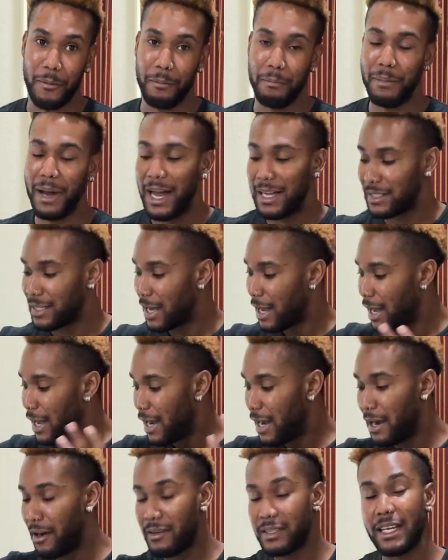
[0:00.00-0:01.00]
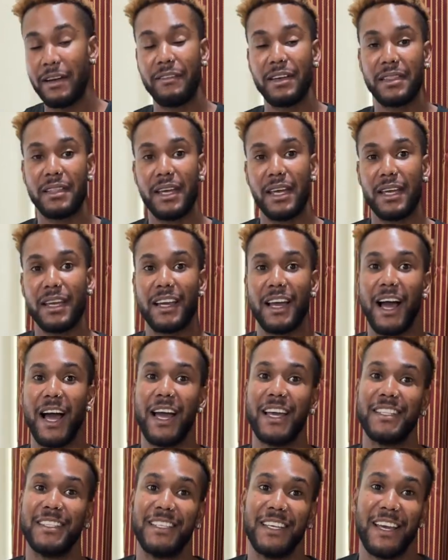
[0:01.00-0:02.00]
But here's everything
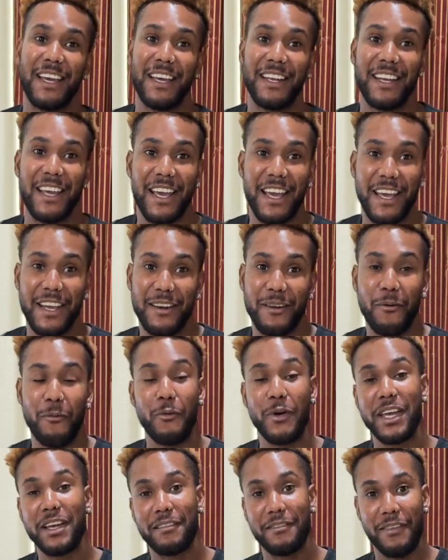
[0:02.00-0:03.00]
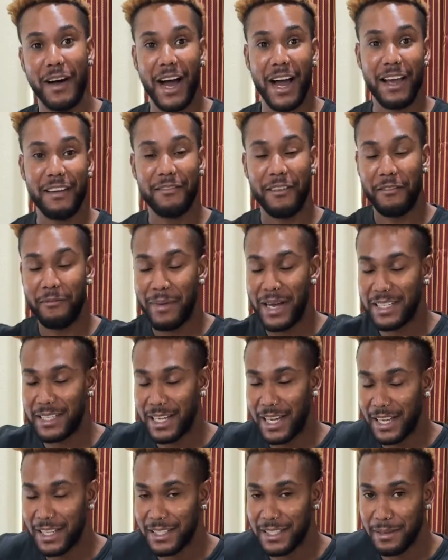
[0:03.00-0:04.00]
I did in week 5 of my
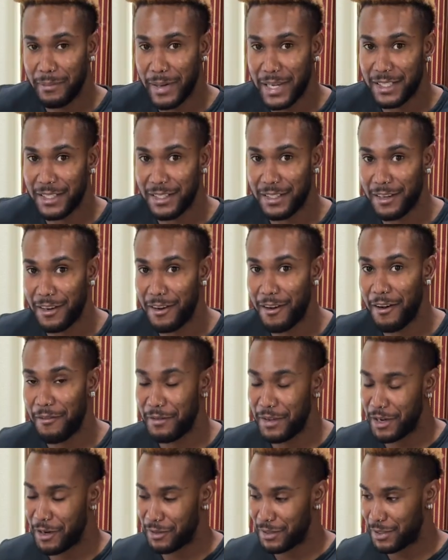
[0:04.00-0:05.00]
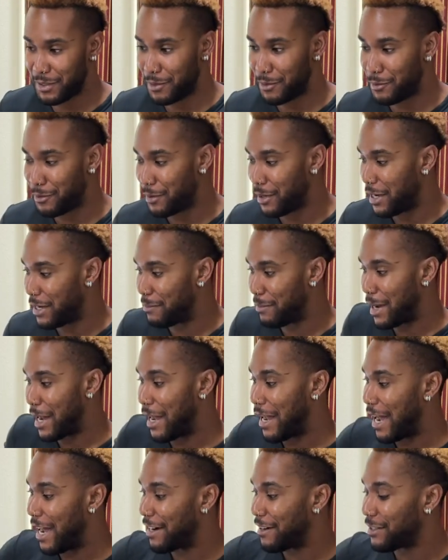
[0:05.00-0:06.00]
second semester of year 2 in my
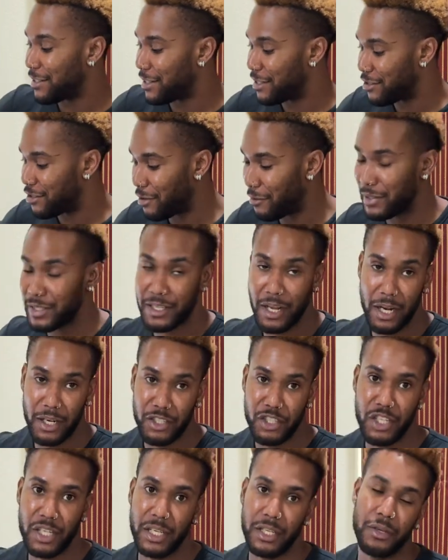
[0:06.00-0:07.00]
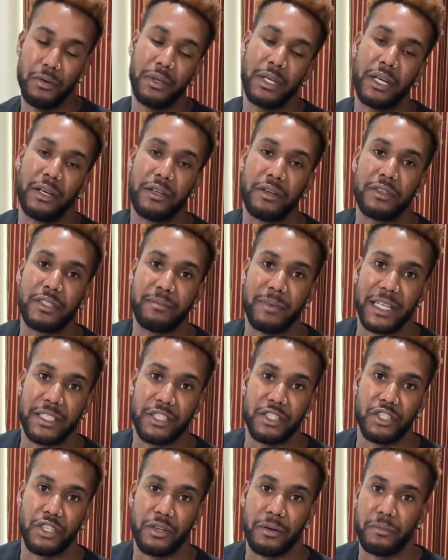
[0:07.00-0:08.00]
adult and gerontology acute care nurse
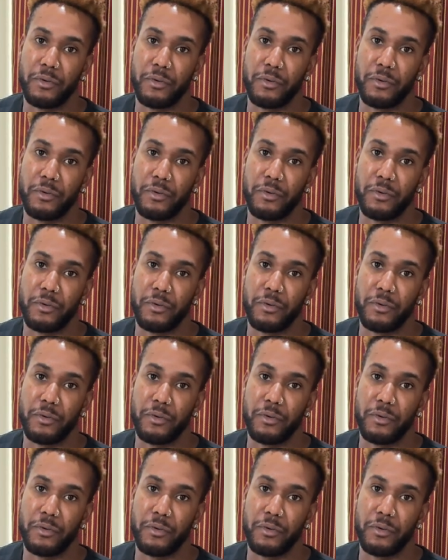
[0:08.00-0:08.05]
practitioner